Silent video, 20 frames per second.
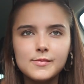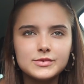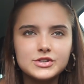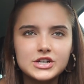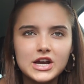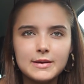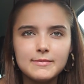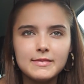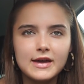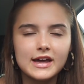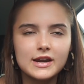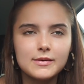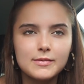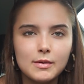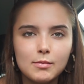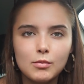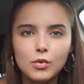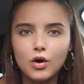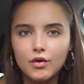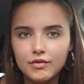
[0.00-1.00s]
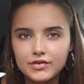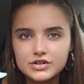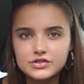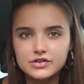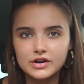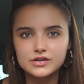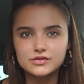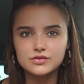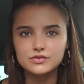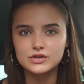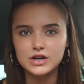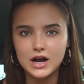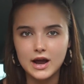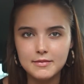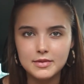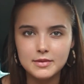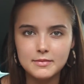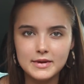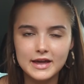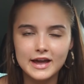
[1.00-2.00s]
Jamie had a bit more of a stressful
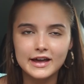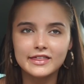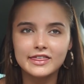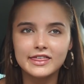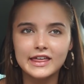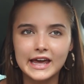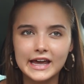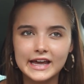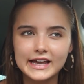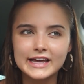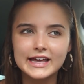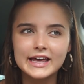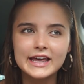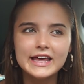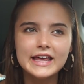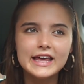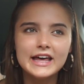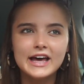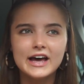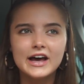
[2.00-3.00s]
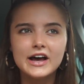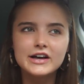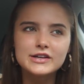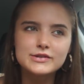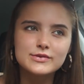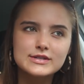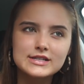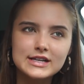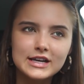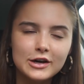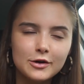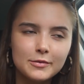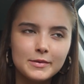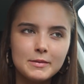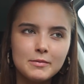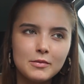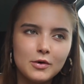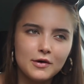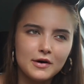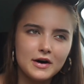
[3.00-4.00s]
time than me, I think. Hers was a little
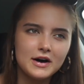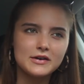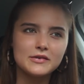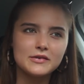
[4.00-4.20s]
bit more